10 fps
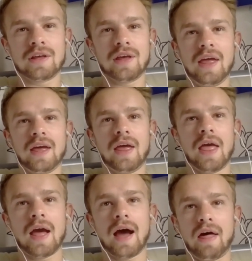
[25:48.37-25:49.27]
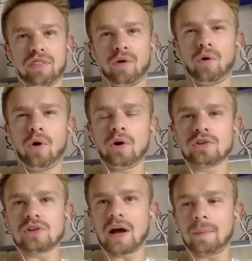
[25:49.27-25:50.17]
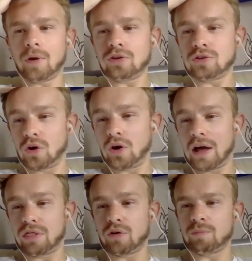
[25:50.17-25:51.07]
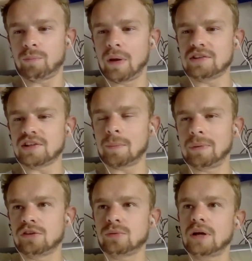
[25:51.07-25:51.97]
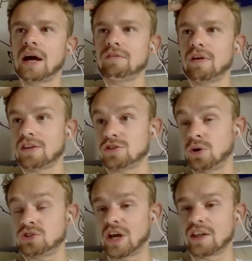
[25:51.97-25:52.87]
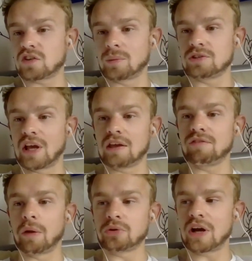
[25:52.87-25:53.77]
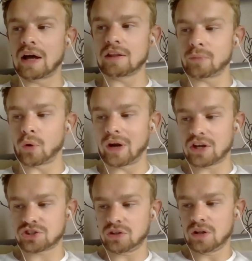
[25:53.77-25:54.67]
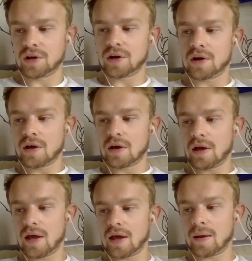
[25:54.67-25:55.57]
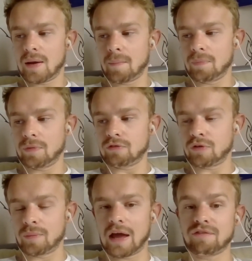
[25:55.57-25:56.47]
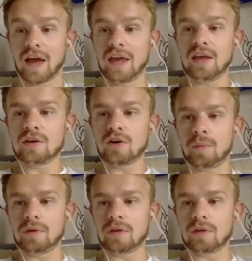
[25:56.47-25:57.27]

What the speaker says: I'm not sure, I thought Merseyside police were kind of erring towards, it's going to be safe, and it was kind of more national from the FA coming